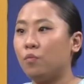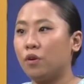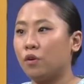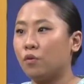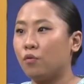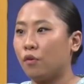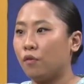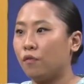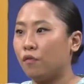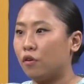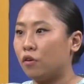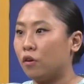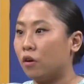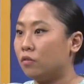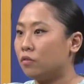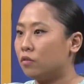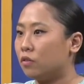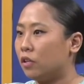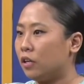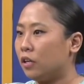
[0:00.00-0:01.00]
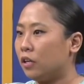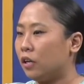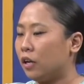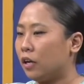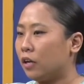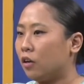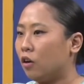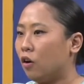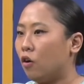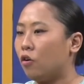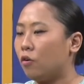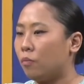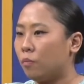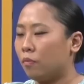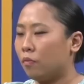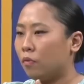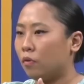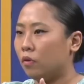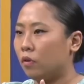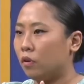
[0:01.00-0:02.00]
going for counseling, like or
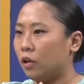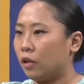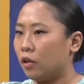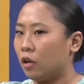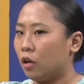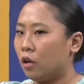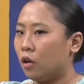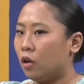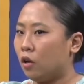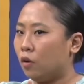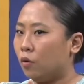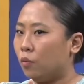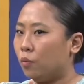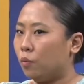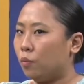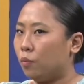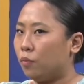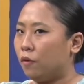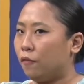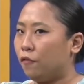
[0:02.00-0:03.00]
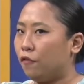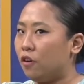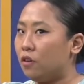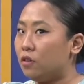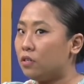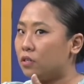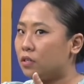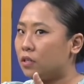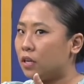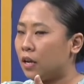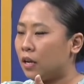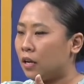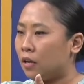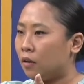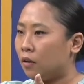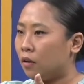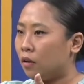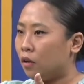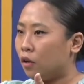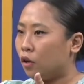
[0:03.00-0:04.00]
like, the first thing,
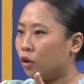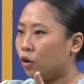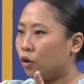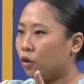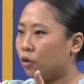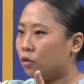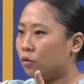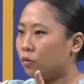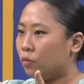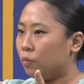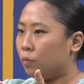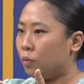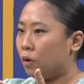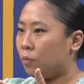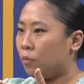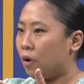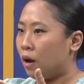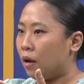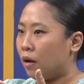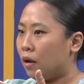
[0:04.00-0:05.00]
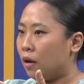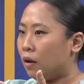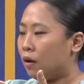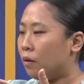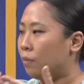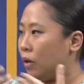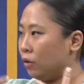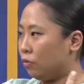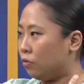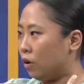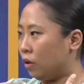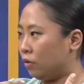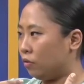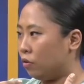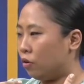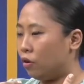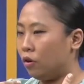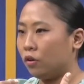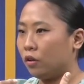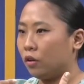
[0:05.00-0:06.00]
mahala manuhan
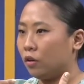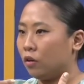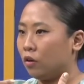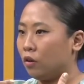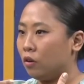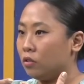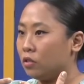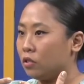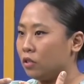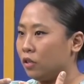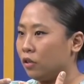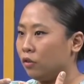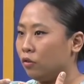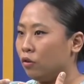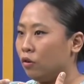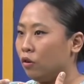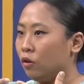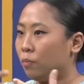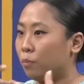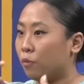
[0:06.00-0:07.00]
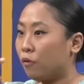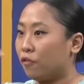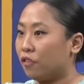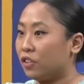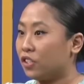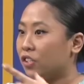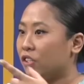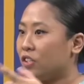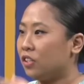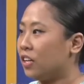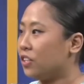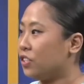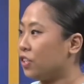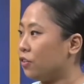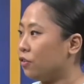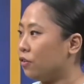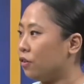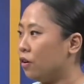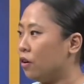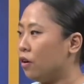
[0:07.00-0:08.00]
do counseling do professional na jay
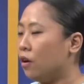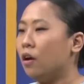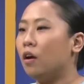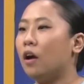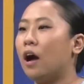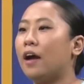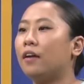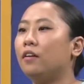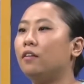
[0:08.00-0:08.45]
do. Either